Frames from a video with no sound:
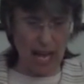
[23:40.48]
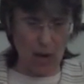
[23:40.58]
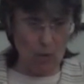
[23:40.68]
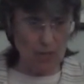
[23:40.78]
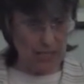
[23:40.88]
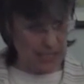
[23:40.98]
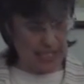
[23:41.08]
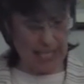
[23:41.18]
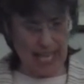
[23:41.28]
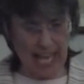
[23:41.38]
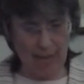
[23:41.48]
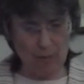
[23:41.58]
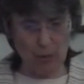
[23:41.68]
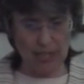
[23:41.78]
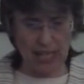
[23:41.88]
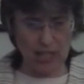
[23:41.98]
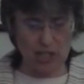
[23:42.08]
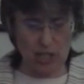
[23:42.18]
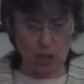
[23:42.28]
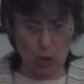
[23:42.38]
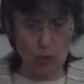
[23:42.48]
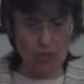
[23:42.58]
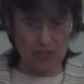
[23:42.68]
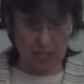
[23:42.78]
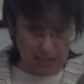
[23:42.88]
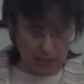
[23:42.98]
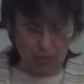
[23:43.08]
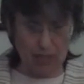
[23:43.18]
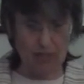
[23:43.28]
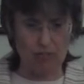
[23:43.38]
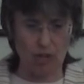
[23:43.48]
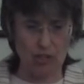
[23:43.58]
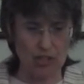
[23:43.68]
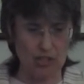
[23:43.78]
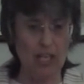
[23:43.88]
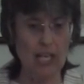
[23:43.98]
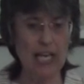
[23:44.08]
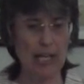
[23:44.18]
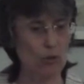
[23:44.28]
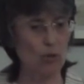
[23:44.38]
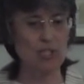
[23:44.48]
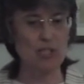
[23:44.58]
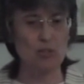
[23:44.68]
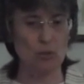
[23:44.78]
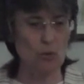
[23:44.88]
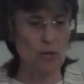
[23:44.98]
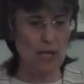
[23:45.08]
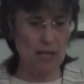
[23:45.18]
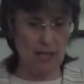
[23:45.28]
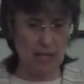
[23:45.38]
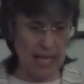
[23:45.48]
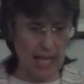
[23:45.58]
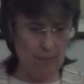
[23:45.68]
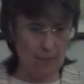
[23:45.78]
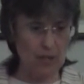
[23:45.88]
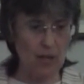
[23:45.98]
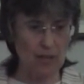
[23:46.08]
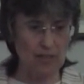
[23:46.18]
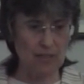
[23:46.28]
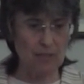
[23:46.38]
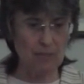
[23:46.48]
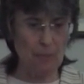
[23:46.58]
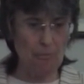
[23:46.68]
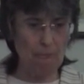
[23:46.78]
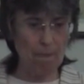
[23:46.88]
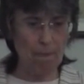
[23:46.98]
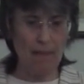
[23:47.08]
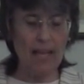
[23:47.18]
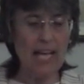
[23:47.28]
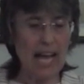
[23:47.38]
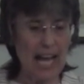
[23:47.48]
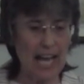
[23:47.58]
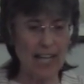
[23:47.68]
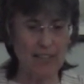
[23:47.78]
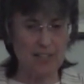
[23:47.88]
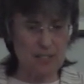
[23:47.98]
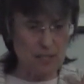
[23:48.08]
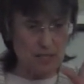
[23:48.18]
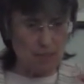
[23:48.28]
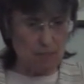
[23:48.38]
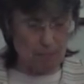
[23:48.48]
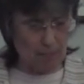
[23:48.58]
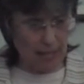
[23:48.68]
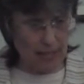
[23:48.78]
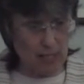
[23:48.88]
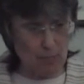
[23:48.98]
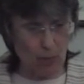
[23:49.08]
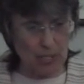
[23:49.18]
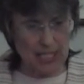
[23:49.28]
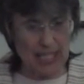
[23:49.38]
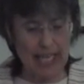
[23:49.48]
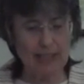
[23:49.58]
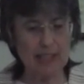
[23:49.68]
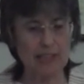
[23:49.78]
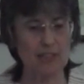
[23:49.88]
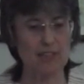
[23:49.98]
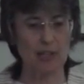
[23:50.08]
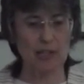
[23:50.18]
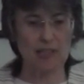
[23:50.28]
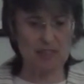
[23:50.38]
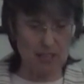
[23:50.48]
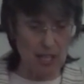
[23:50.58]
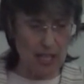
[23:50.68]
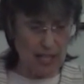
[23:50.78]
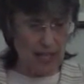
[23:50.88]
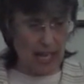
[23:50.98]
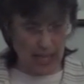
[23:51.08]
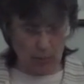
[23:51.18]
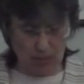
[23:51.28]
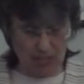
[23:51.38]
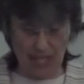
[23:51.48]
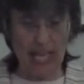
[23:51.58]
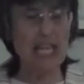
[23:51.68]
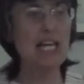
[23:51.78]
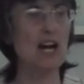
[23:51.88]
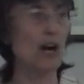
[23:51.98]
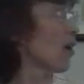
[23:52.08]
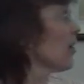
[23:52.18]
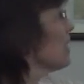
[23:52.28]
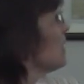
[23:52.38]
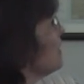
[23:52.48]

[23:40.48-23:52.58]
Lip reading: how you can actually use in the reconstruction according to Conson. And my key point again, the concerns, I would say, are